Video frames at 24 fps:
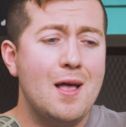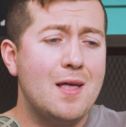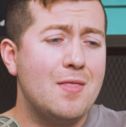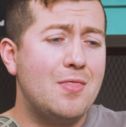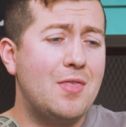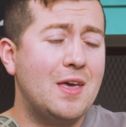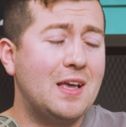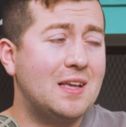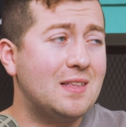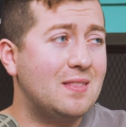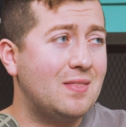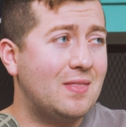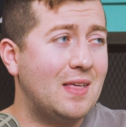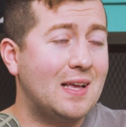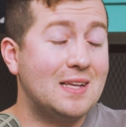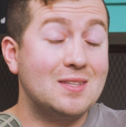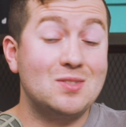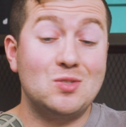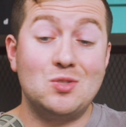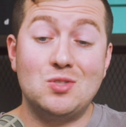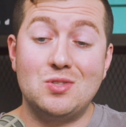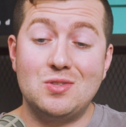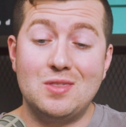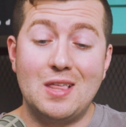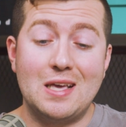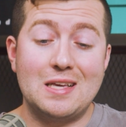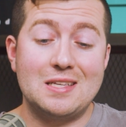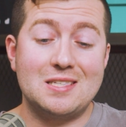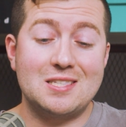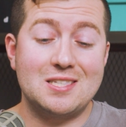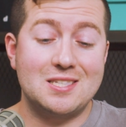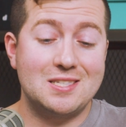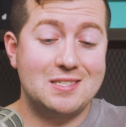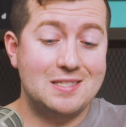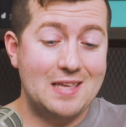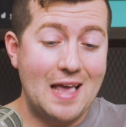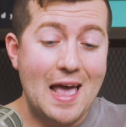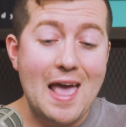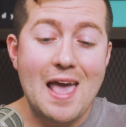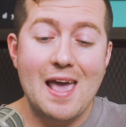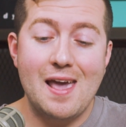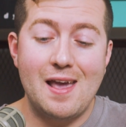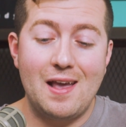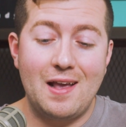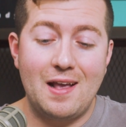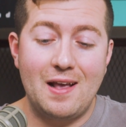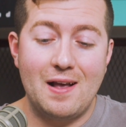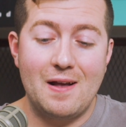They
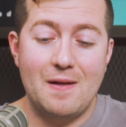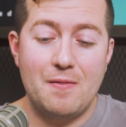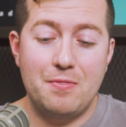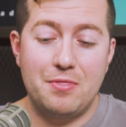say